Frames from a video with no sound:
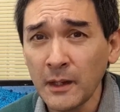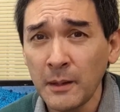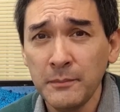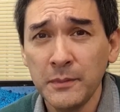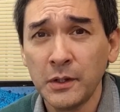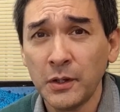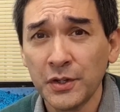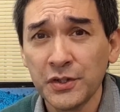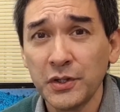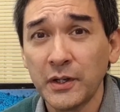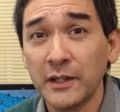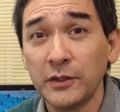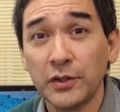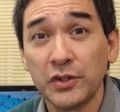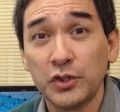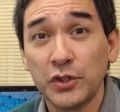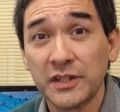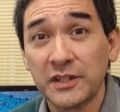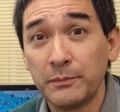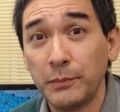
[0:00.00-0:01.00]
because you
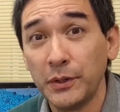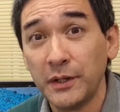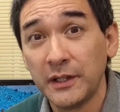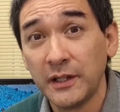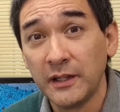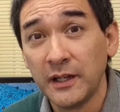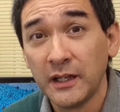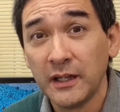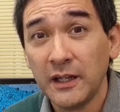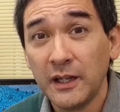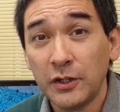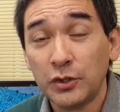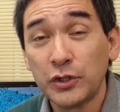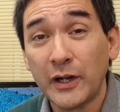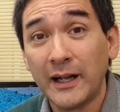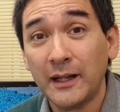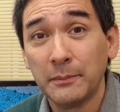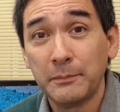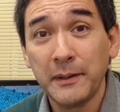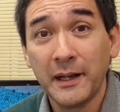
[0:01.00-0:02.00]
cannot just put a
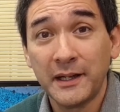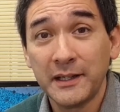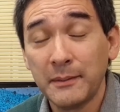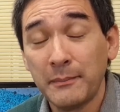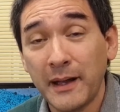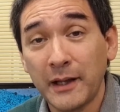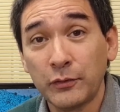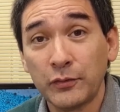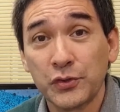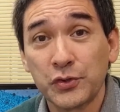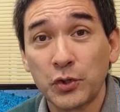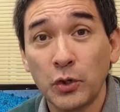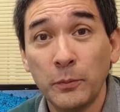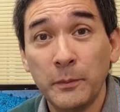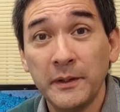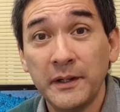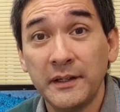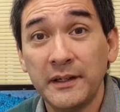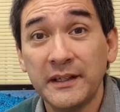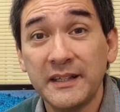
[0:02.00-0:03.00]
child behind a microscope
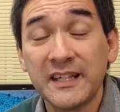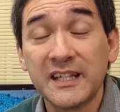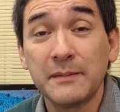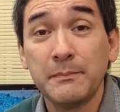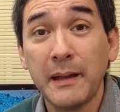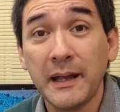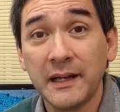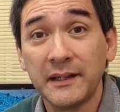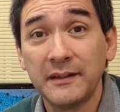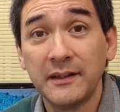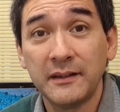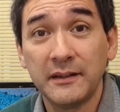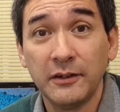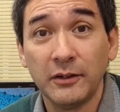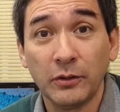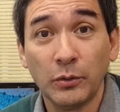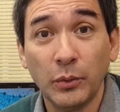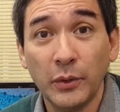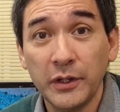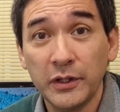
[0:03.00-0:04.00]
and then expect that
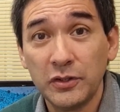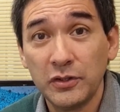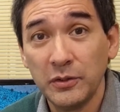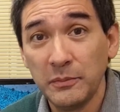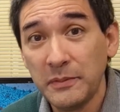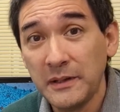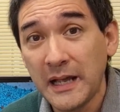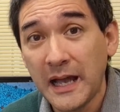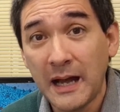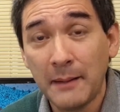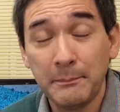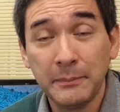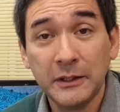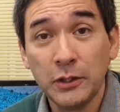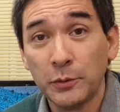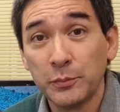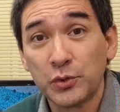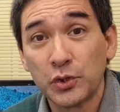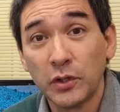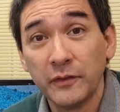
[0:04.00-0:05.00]
they're going to be happily
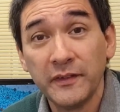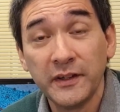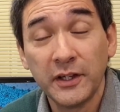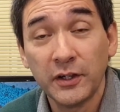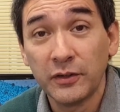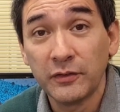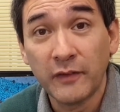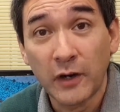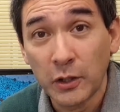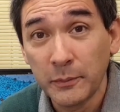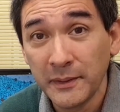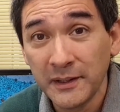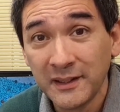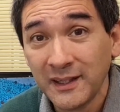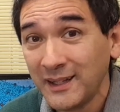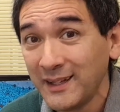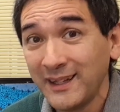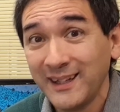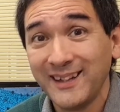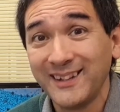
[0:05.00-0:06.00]
observing their environment.
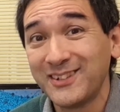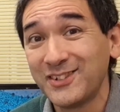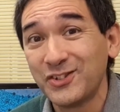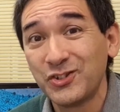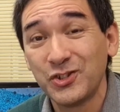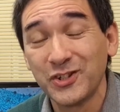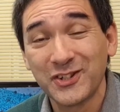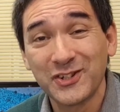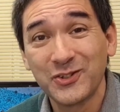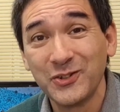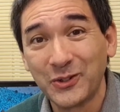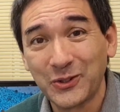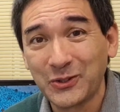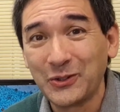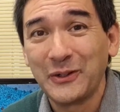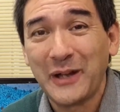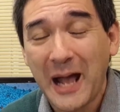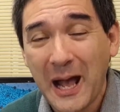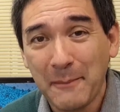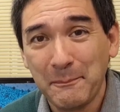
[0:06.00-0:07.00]
It's just not
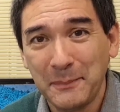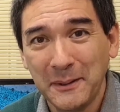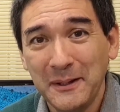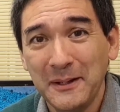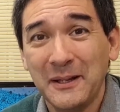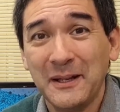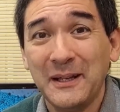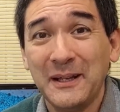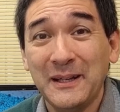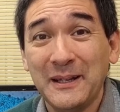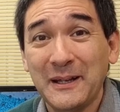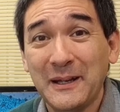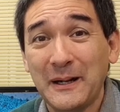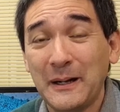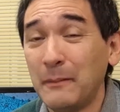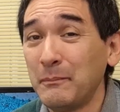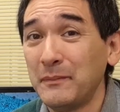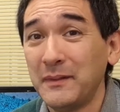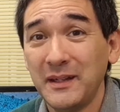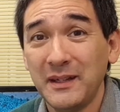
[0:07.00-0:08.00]
going to happen.
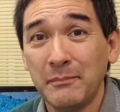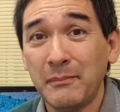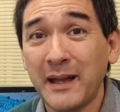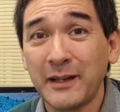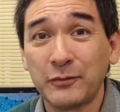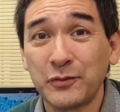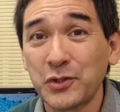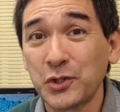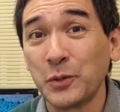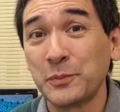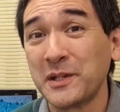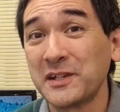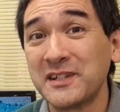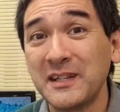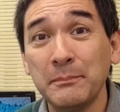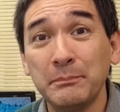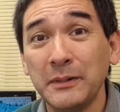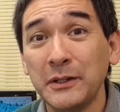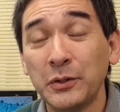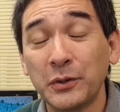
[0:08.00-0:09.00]
Um, microscopes are
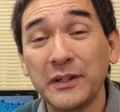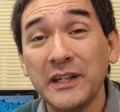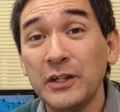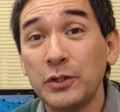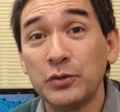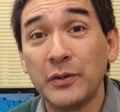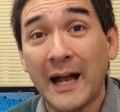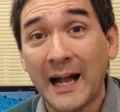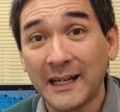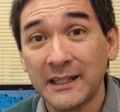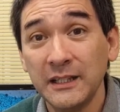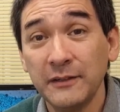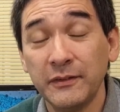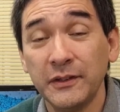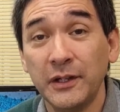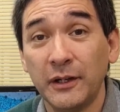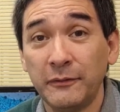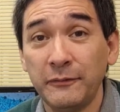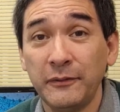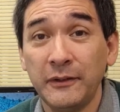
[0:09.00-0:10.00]
simply not interactive
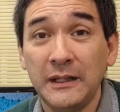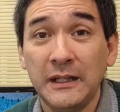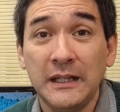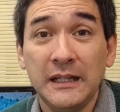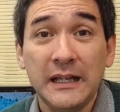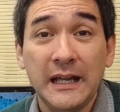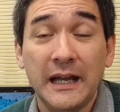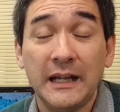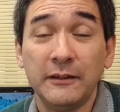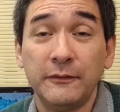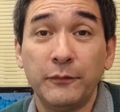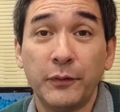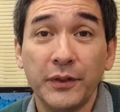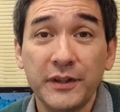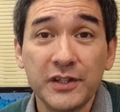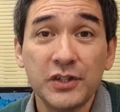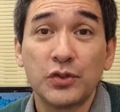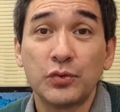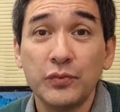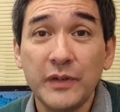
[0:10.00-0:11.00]
enough. And for
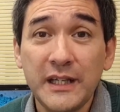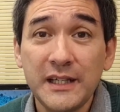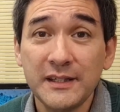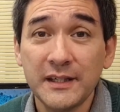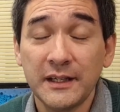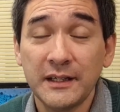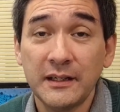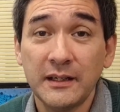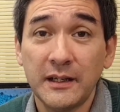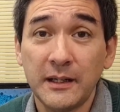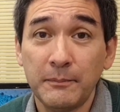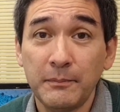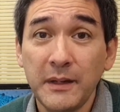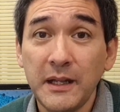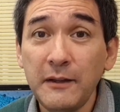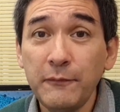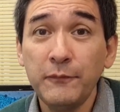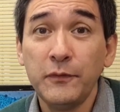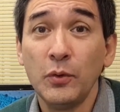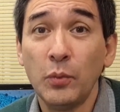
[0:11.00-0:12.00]
this reason, um,
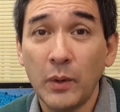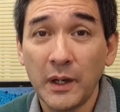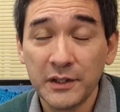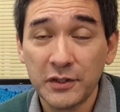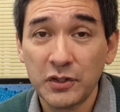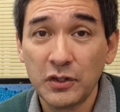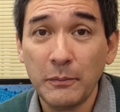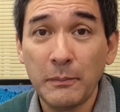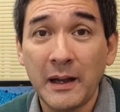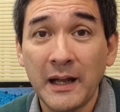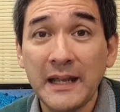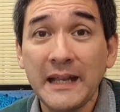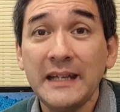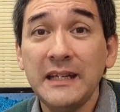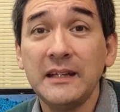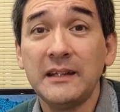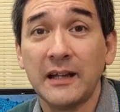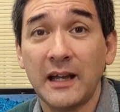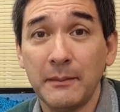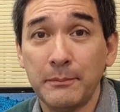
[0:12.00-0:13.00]
if you want to buy
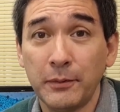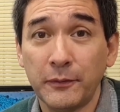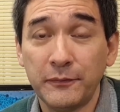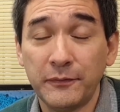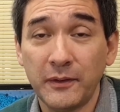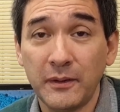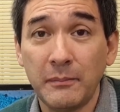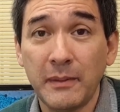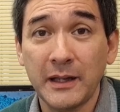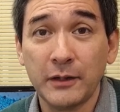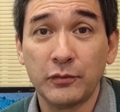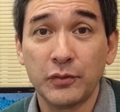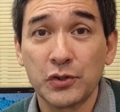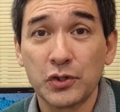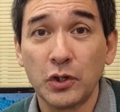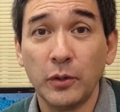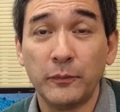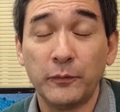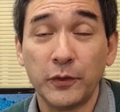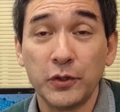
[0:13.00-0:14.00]
any type of uh,
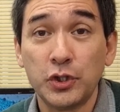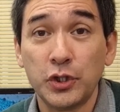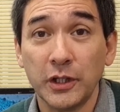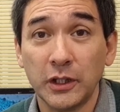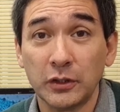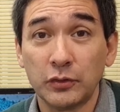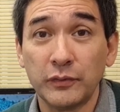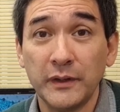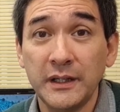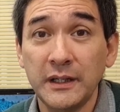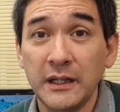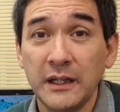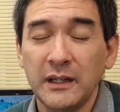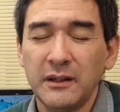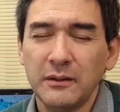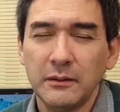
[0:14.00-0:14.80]
microscope for children